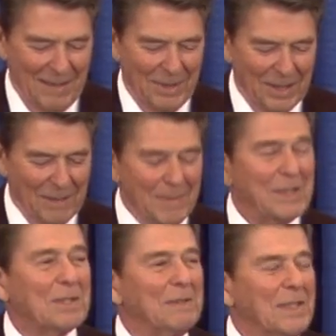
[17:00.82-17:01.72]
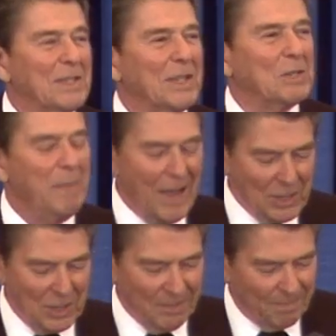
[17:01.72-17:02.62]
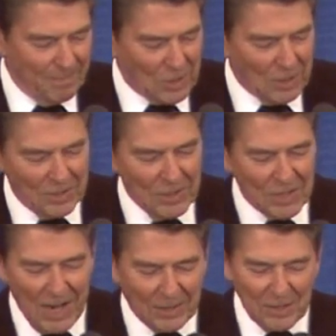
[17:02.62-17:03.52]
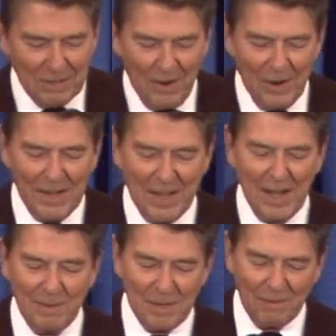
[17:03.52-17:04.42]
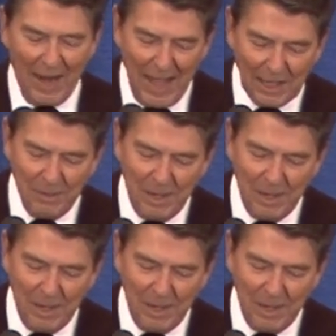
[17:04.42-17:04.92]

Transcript: But in the midst of this expansion, certain sectors of our economy have lagged